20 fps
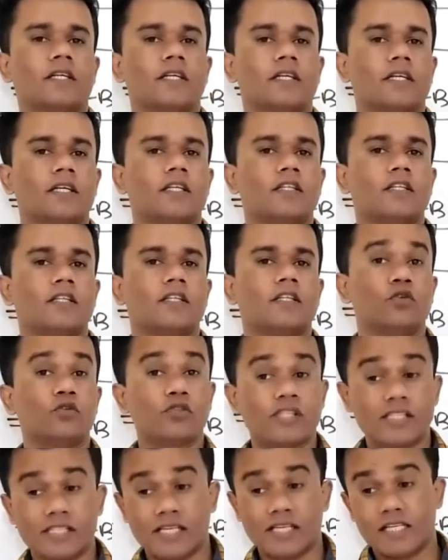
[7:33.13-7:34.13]
Using
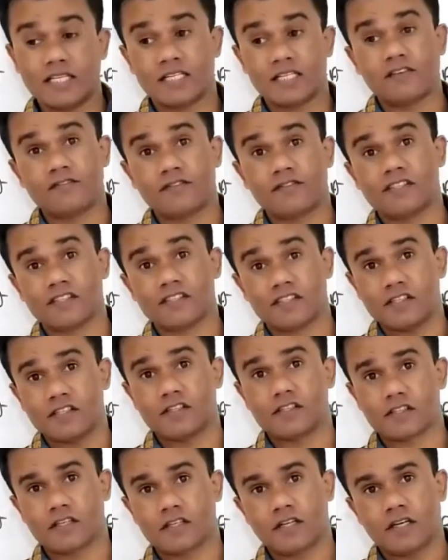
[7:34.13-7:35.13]
these
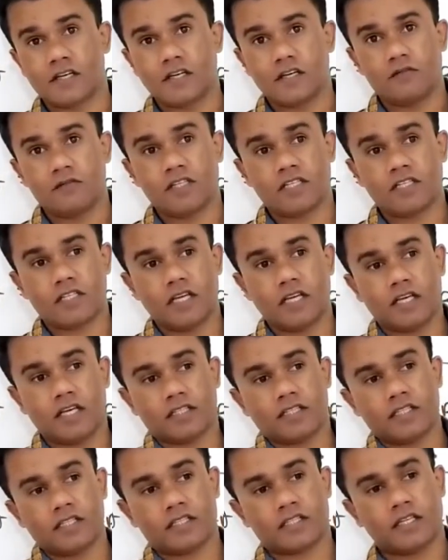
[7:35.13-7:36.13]
differences, we take
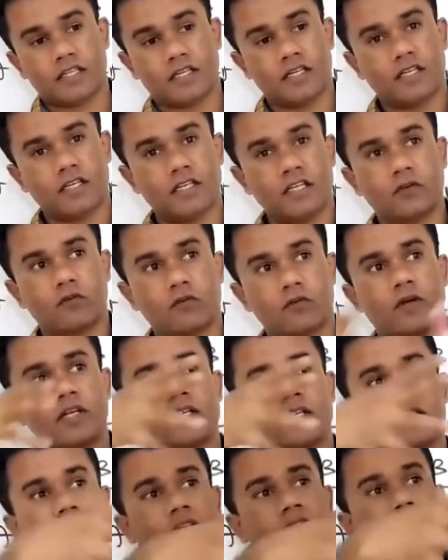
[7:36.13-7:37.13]
this liquid
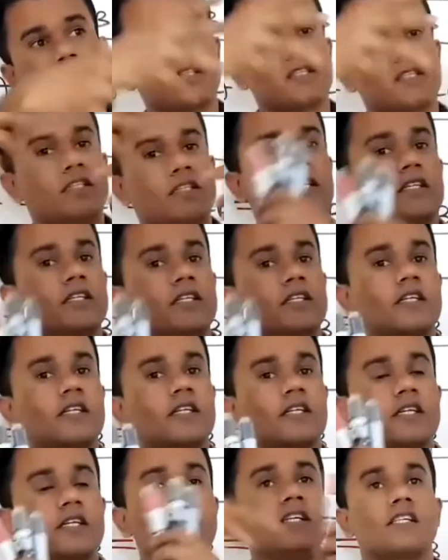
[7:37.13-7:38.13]

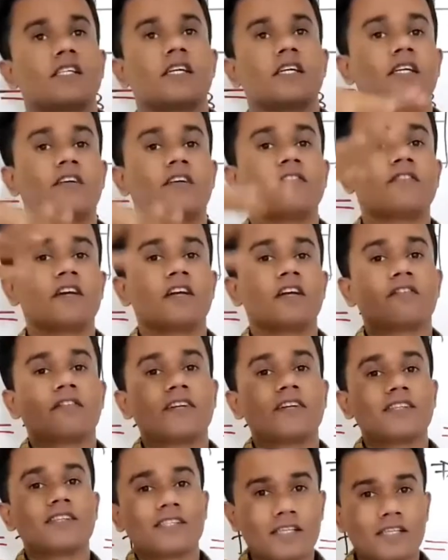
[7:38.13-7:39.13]
in
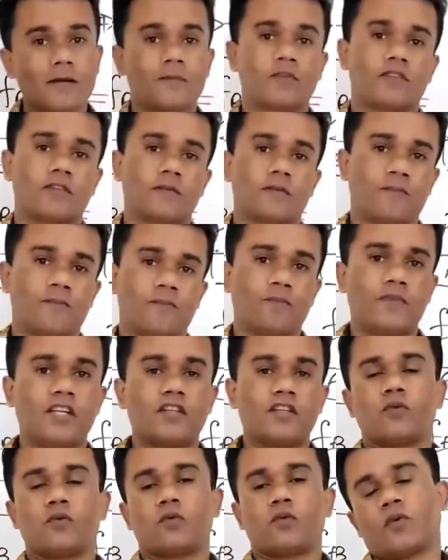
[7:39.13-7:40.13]
different steps. That's
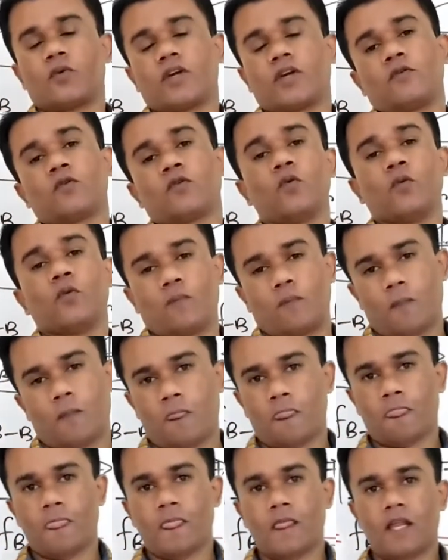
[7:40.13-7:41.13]
what we do.
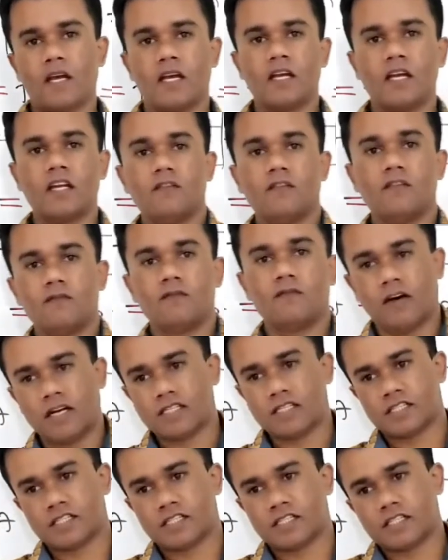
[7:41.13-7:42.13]
In one
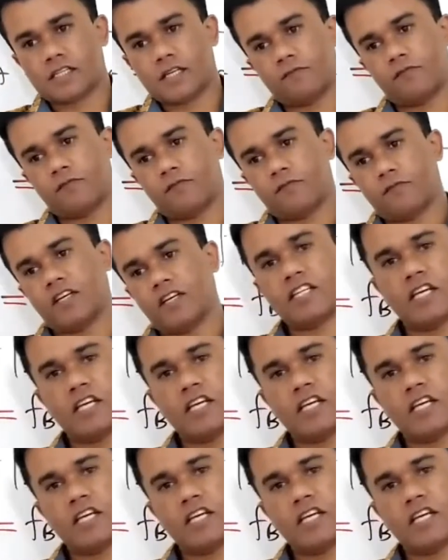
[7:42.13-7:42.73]
step, we take